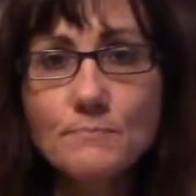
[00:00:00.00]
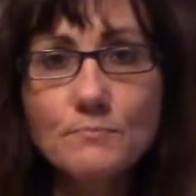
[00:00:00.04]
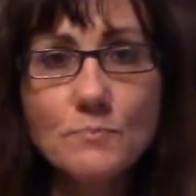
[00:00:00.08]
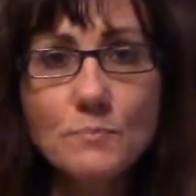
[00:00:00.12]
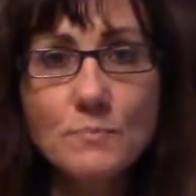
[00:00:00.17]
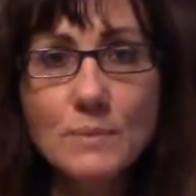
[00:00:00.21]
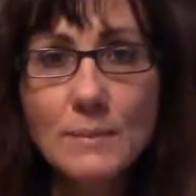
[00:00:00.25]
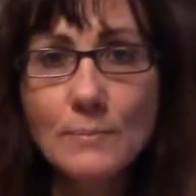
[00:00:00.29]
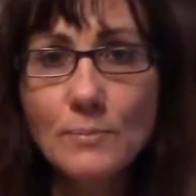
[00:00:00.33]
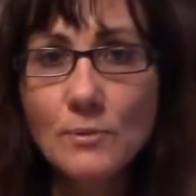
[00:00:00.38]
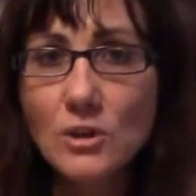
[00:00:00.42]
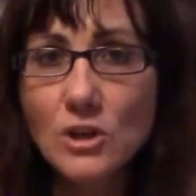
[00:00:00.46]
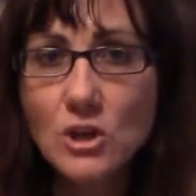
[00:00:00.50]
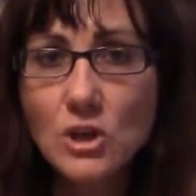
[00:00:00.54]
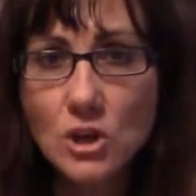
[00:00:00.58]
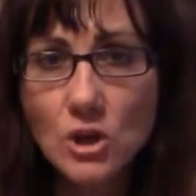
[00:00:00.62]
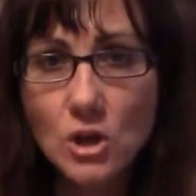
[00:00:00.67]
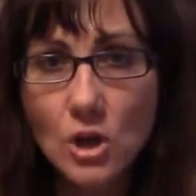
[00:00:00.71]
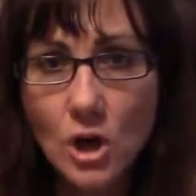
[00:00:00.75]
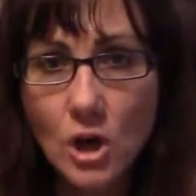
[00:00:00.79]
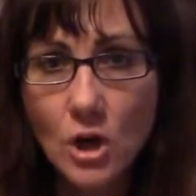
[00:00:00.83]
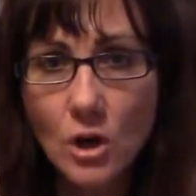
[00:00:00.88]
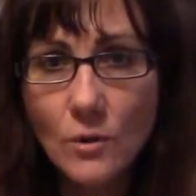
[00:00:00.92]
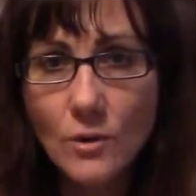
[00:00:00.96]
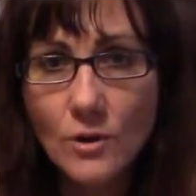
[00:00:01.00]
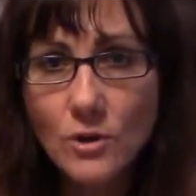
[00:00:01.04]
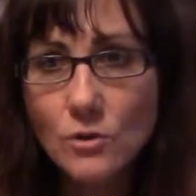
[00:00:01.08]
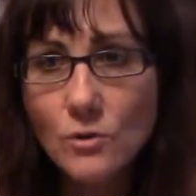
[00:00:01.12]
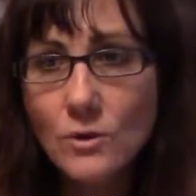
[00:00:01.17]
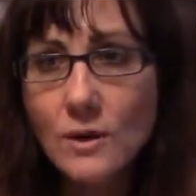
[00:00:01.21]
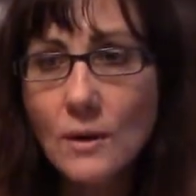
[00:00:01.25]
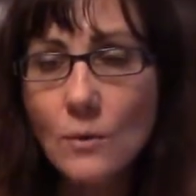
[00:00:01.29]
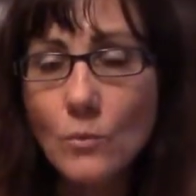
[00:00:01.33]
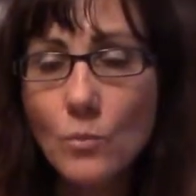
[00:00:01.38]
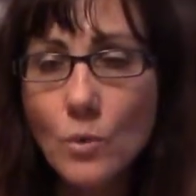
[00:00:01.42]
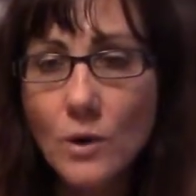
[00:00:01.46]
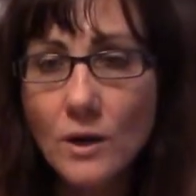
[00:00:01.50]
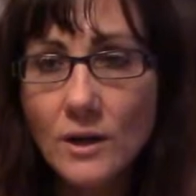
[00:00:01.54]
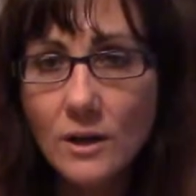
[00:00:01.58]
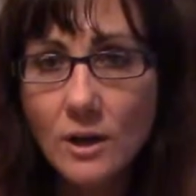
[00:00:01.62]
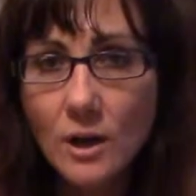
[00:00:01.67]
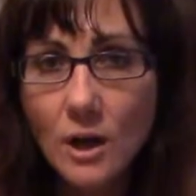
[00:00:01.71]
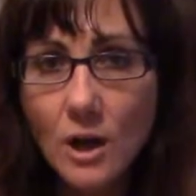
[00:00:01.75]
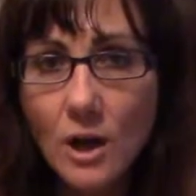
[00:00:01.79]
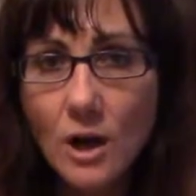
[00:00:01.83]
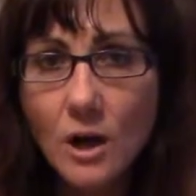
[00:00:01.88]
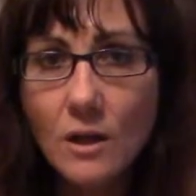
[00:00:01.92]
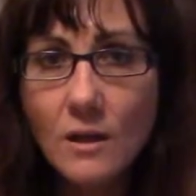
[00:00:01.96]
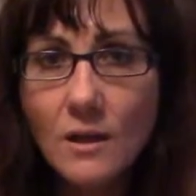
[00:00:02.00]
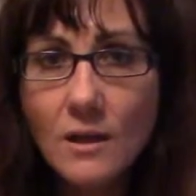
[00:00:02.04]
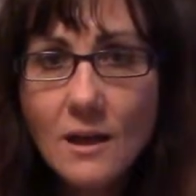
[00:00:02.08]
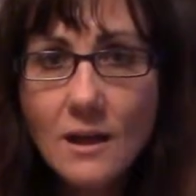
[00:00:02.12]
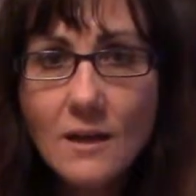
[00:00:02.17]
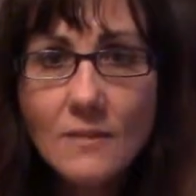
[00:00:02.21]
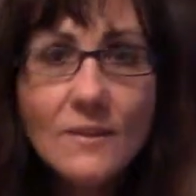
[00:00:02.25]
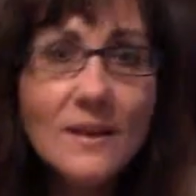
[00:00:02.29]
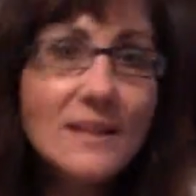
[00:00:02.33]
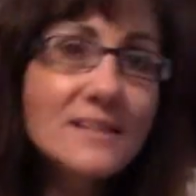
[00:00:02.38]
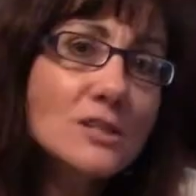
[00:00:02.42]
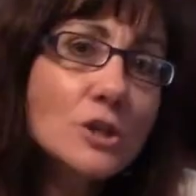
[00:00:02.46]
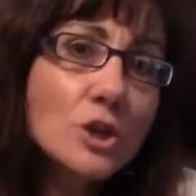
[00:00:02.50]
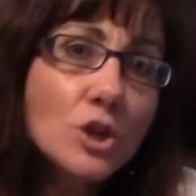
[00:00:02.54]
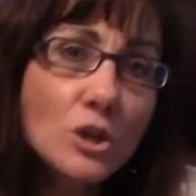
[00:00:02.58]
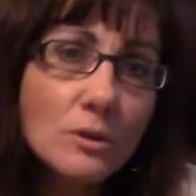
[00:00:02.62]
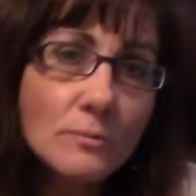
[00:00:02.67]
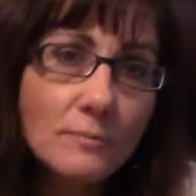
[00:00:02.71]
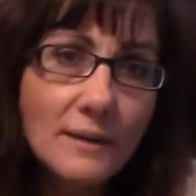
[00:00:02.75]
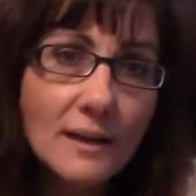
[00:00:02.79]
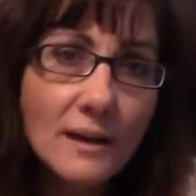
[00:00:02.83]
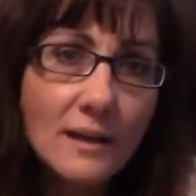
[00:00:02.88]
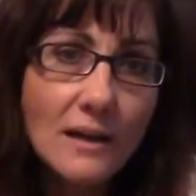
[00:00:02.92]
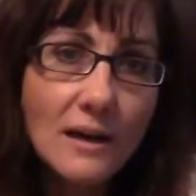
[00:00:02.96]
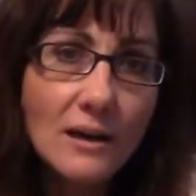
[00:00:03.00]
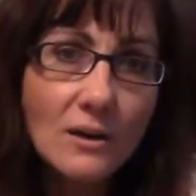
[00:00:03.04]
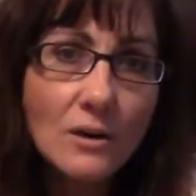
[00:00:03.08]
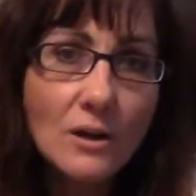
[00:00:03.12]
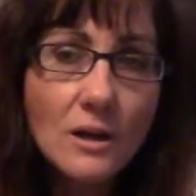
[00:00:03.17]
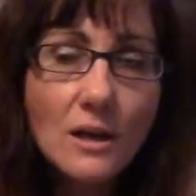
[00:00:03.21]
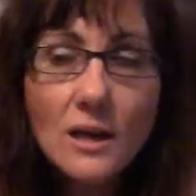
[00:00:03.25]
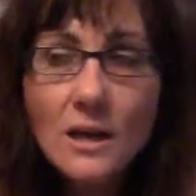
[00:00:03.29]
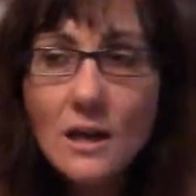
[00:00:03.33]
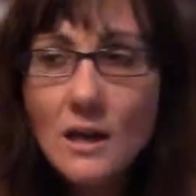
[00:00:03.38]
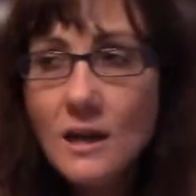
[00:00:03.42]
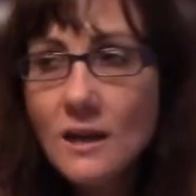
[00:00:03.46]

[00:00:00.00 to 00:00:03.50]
people that you know, and you get 1 call, that's a good mail out.